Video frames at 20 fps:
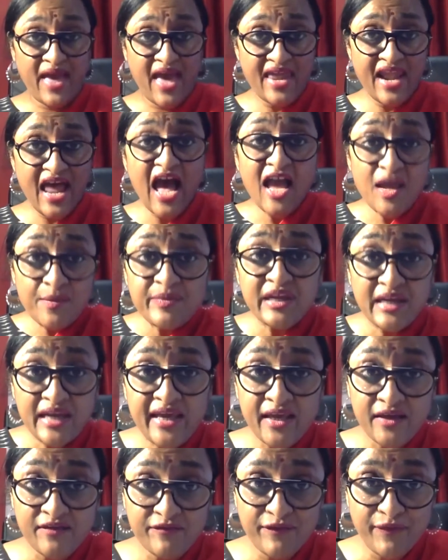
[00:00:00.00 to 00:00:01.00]
and I
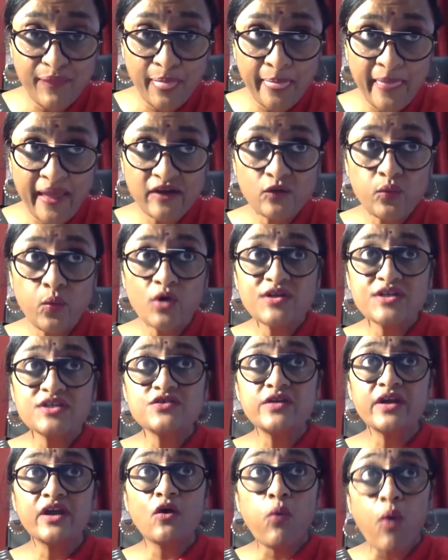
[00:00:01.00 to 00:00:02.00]
believe that what is
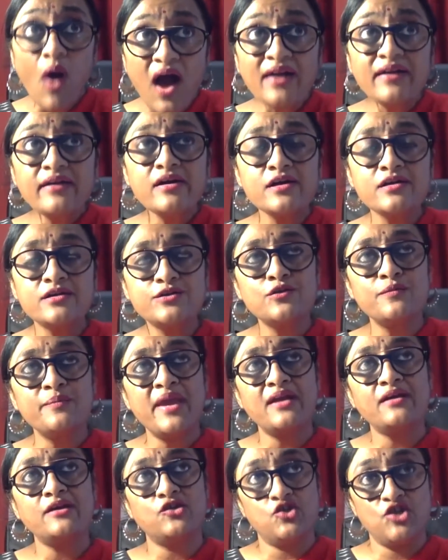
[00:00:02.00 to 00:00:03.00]
required to
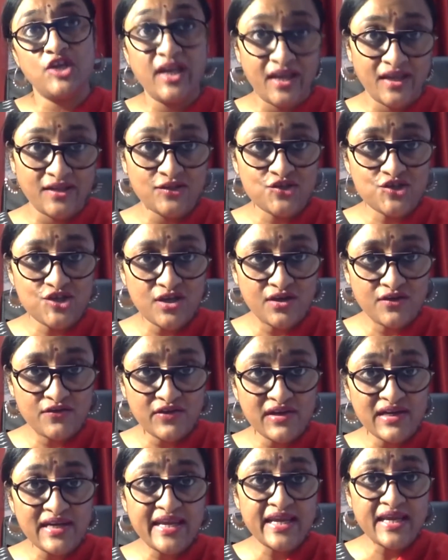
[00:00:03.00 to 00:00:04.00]
make a change
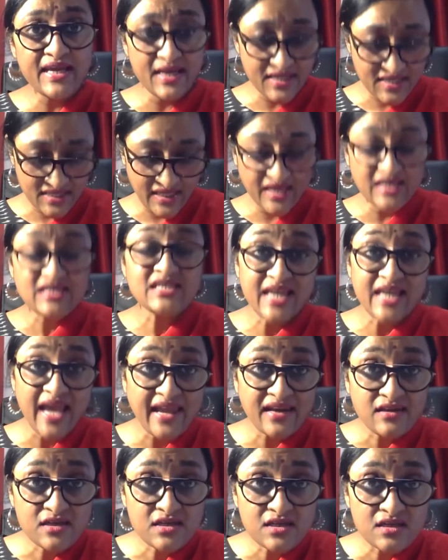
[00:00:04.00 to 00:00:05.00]
really is
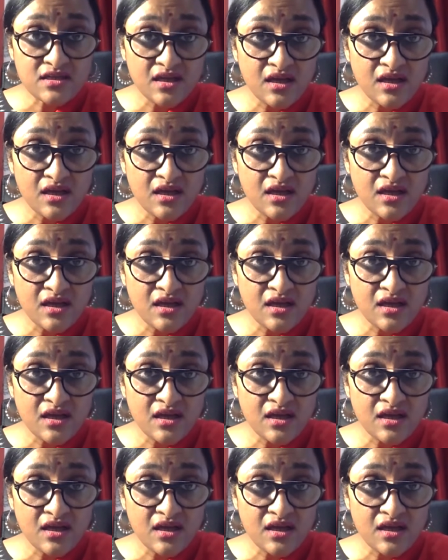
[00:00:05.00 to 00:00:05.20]
intent,